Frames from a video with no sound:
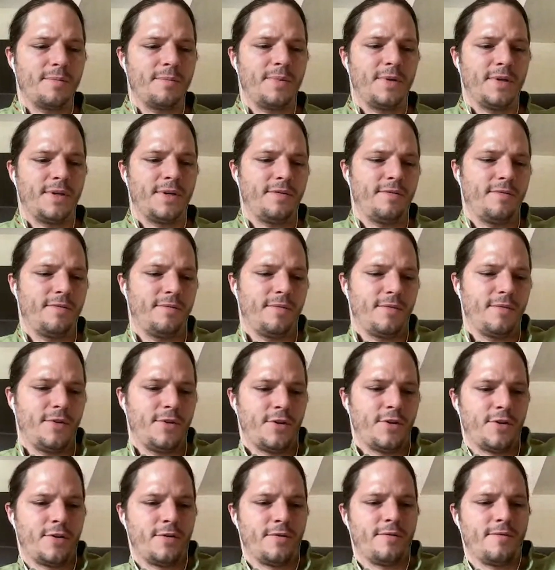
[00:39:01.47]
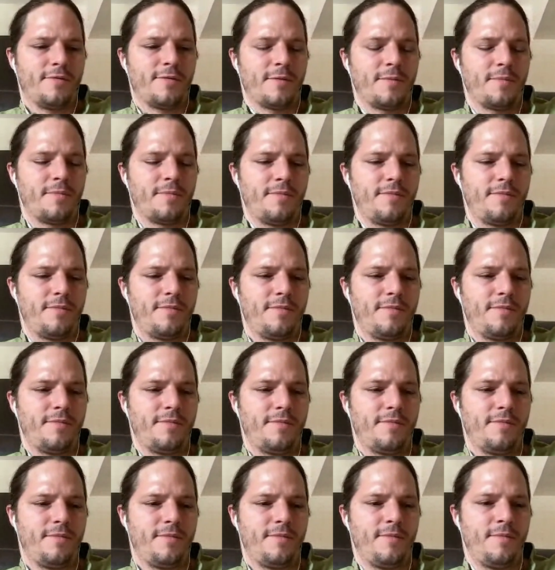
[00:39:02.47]
but but you know from
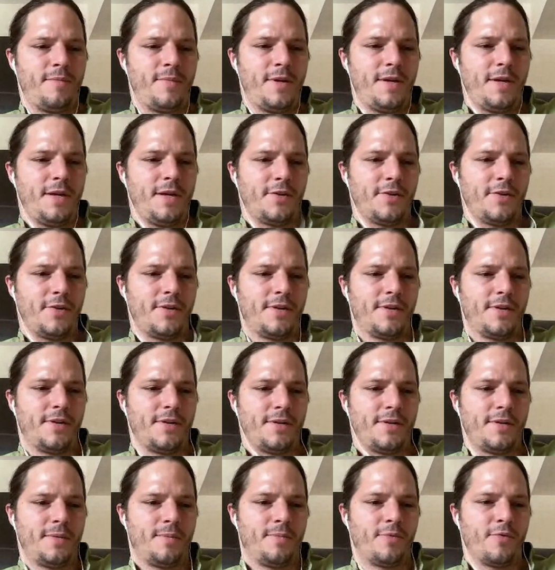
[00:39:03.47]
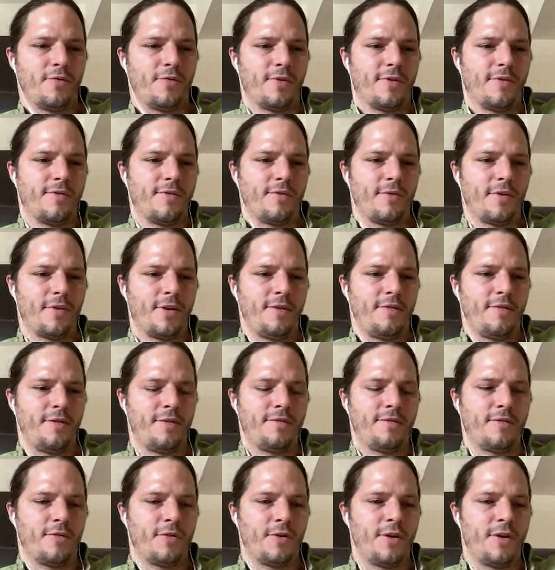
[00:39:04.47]
being on the
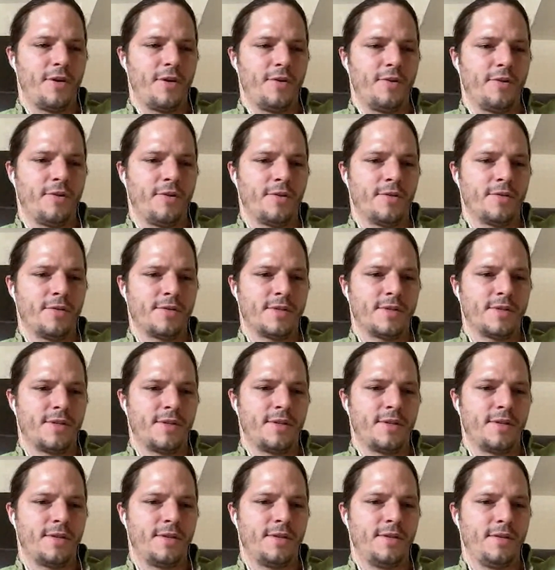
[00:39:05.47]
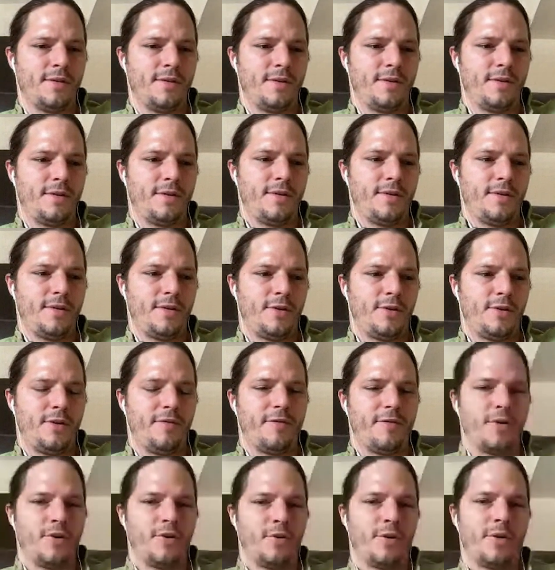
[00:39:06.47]
periphery of it for years and
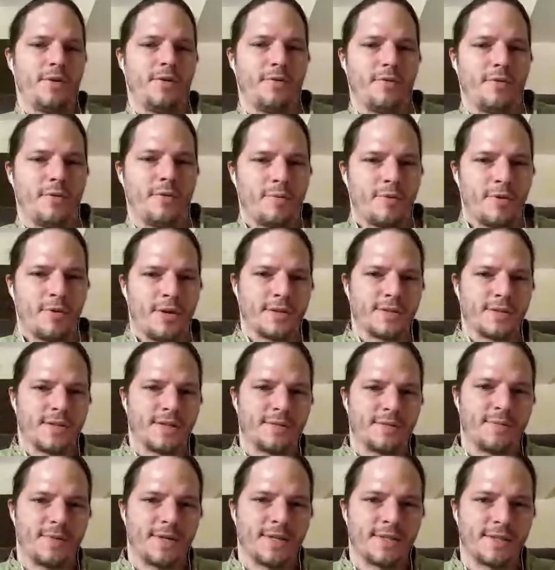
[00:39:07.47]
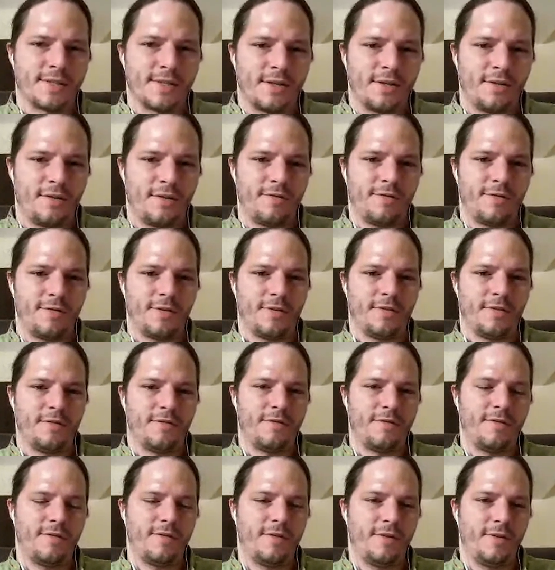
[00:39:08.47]
you know even going through the process myself
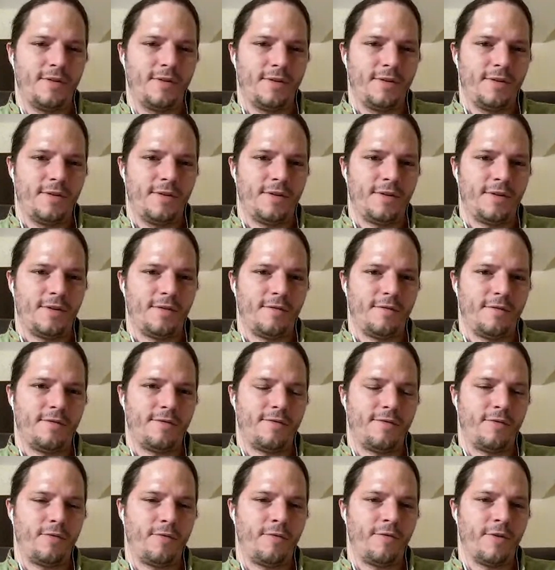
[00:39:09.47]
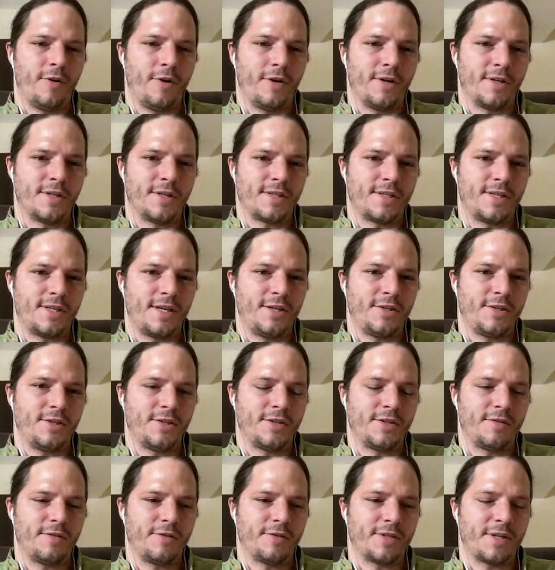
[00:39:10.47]
of of through various
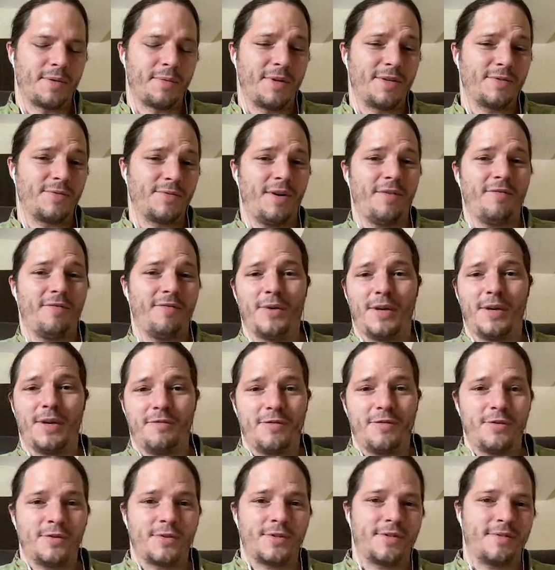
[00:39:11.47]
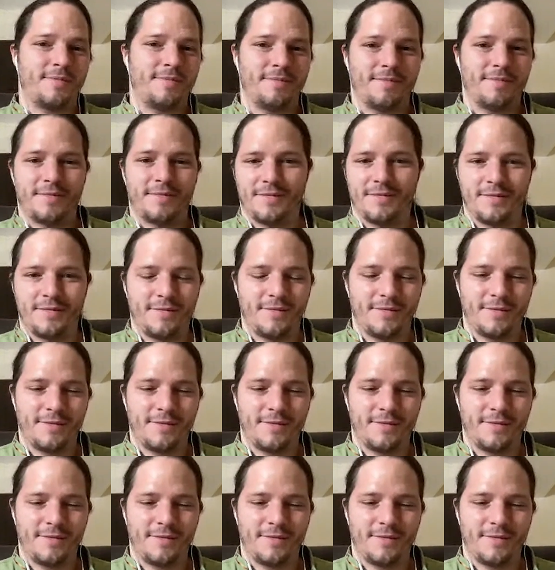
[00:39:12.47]
stages of understanding because when I when I first